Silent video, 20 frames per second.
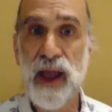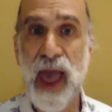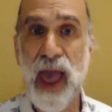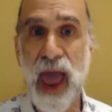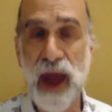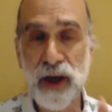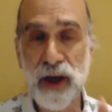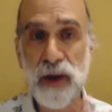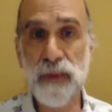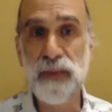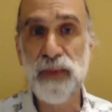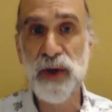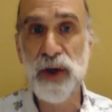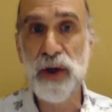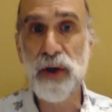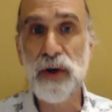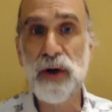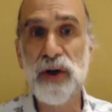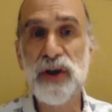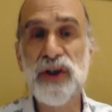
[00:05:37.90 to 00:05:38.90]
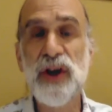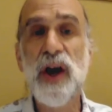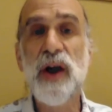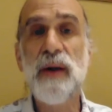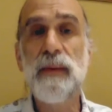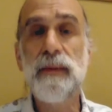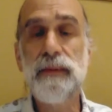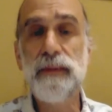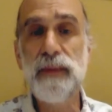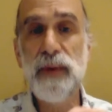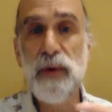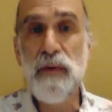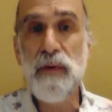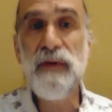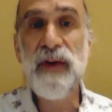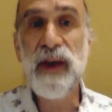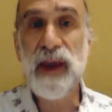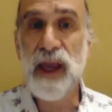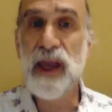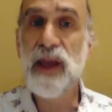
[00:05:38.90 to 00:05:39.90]
and computers
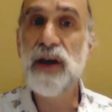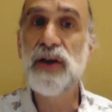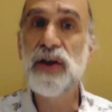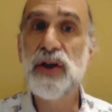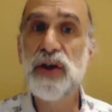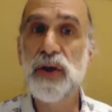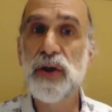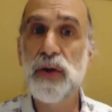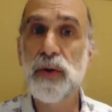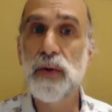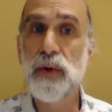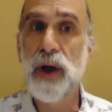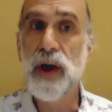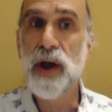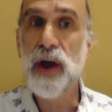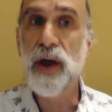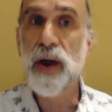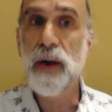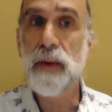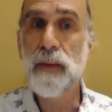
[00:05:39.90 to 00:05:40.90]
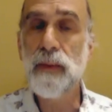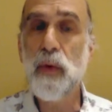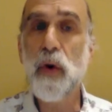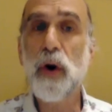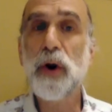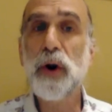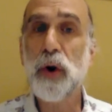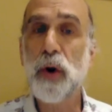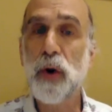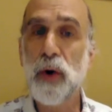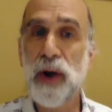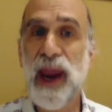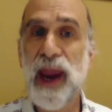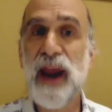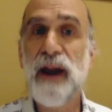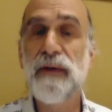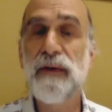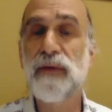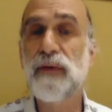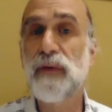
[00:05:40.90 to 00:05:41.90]
moving into more
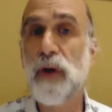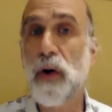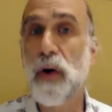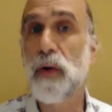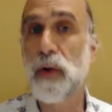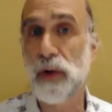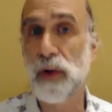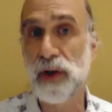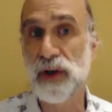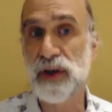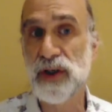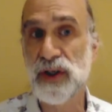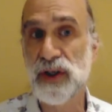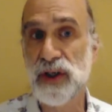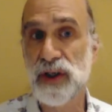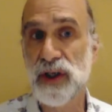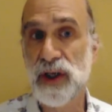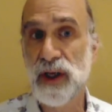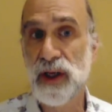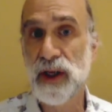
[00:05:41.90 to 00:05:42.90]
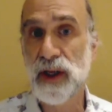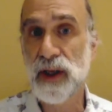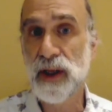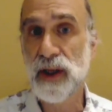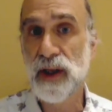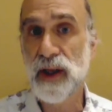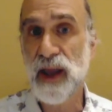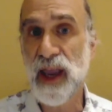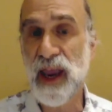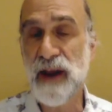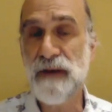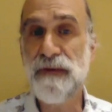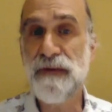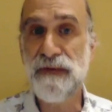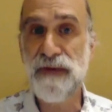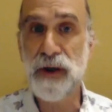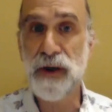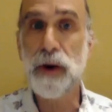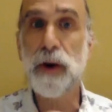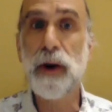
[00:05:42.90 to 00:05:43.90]
creative roles in
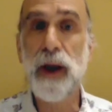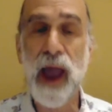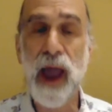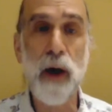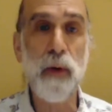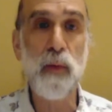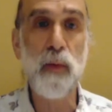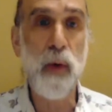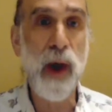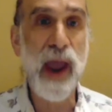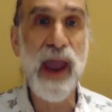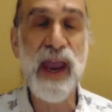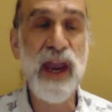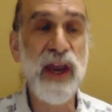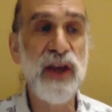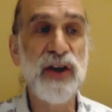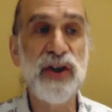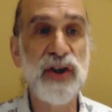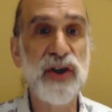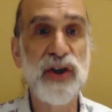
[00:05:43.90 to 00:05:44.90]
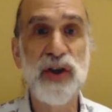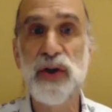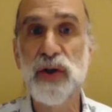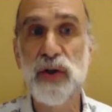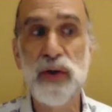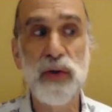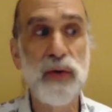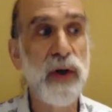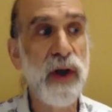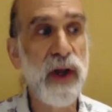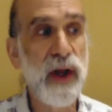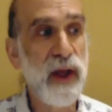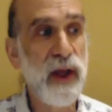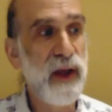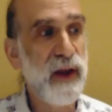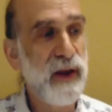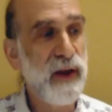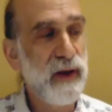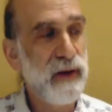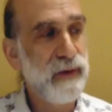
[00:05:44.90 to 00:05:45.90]
figuring out ways to
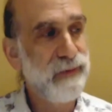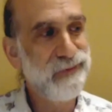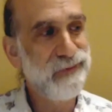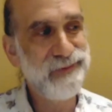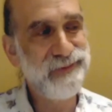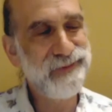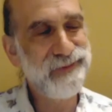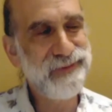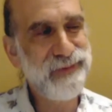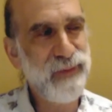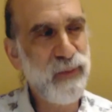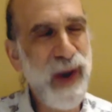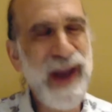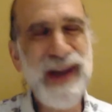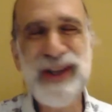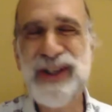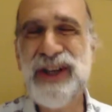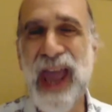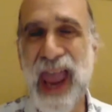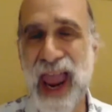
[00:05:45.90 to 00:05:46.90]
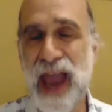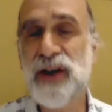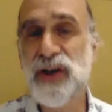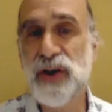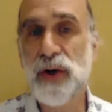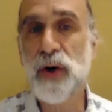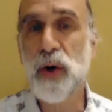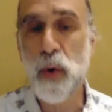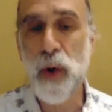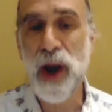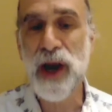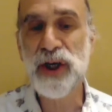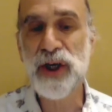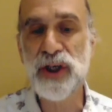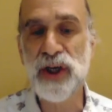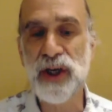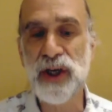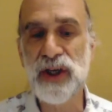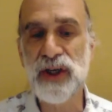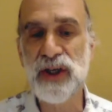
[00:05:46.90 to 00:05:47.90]
ways to answer
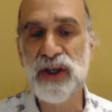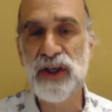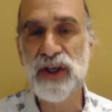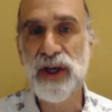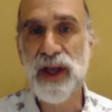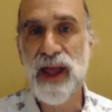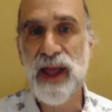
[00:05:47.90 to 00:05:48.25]
questions,